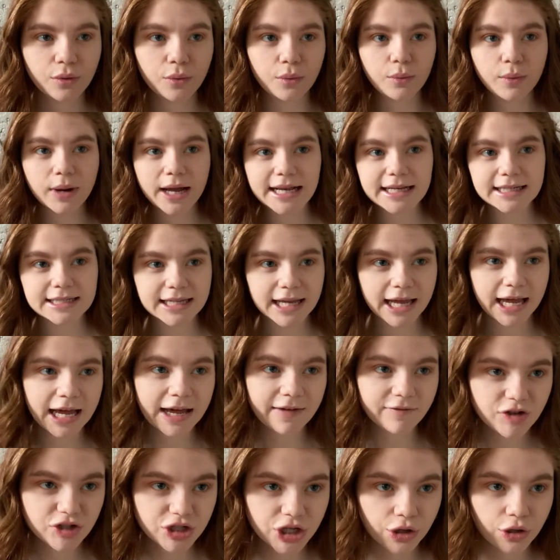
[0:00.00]
when to
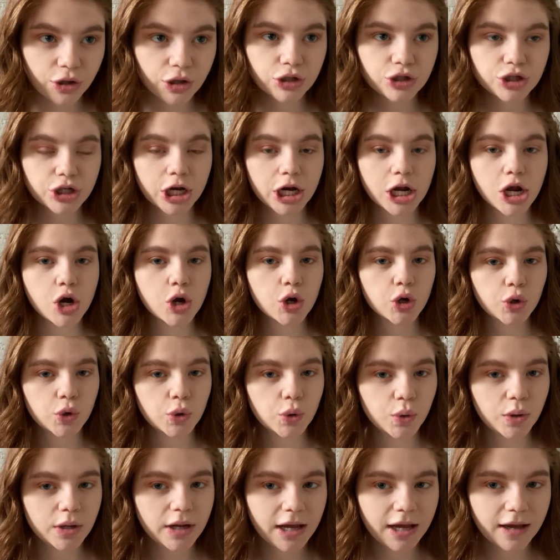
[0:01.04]
have children,
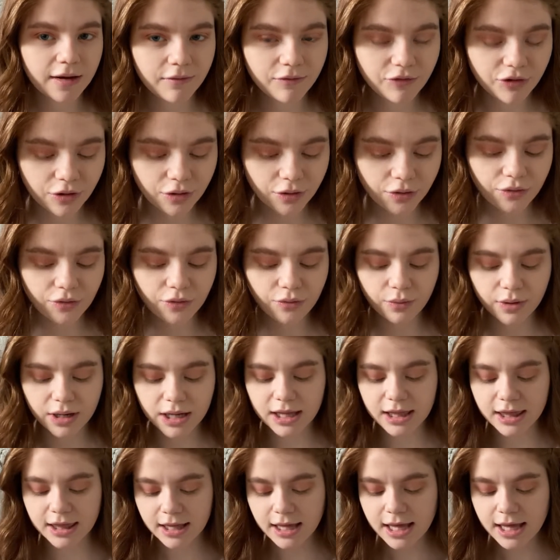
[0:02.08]
who to have children with,